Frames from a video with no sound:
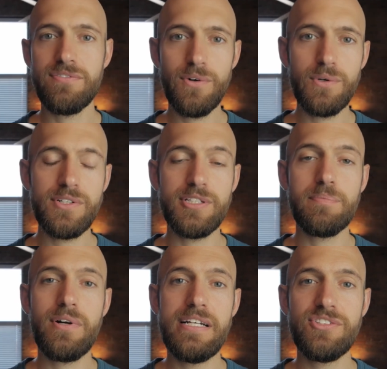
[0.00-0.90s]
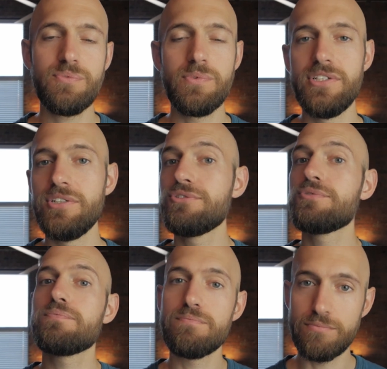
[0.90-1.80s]
four, the price
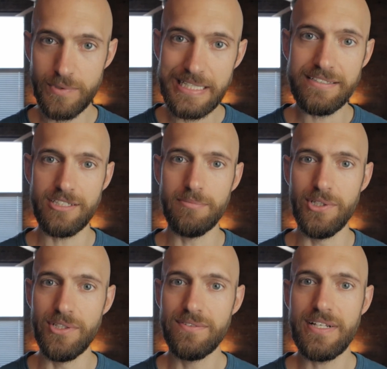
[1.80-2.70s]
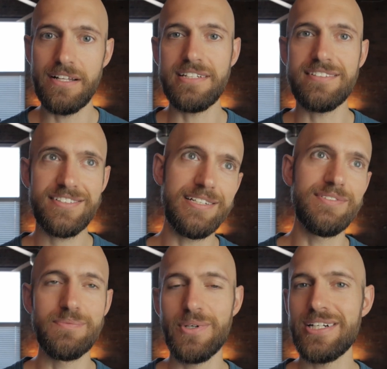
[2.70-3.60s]
was reasonable, at least
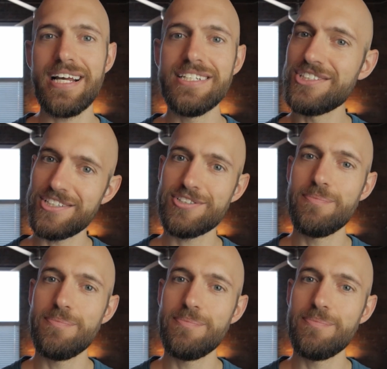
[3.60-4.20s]
given what I had just